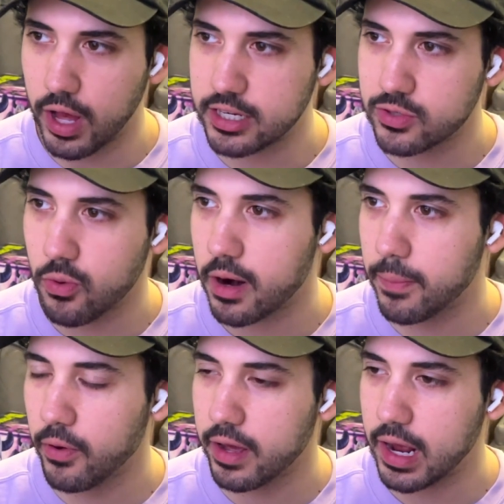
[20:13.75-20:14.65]
I just want to
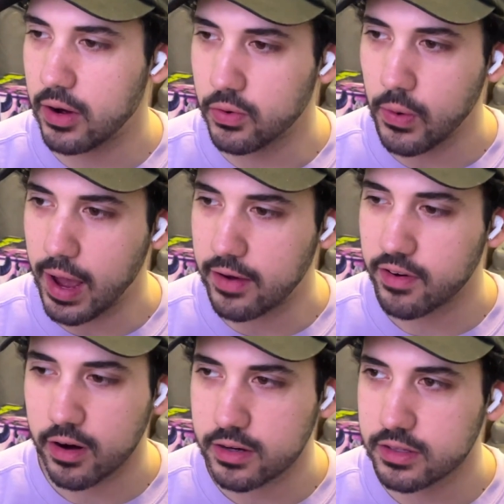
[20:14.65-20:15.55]
point out
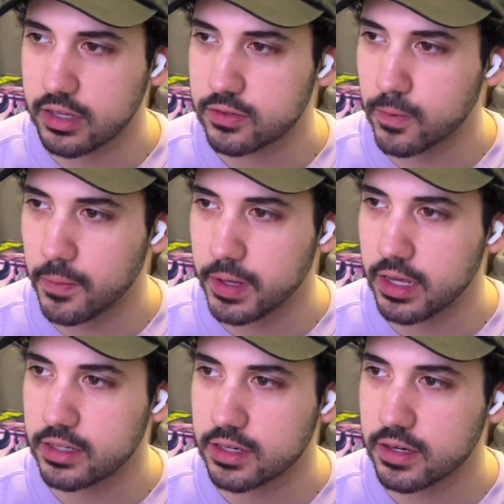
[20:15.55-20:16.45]
whoever this woman
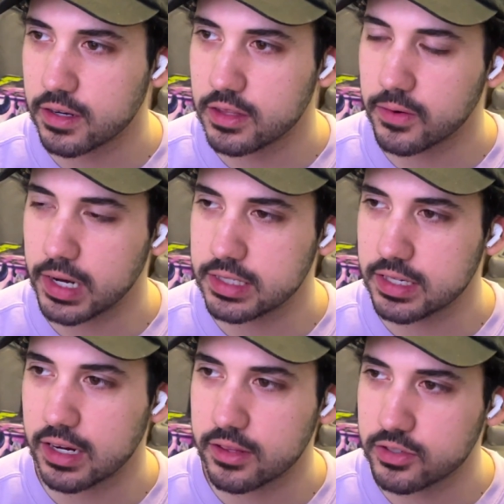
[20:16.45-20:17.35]
is here on the right
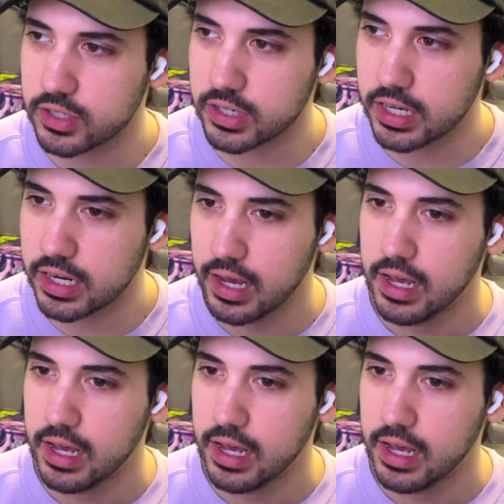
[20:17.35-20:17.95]
side of the screen,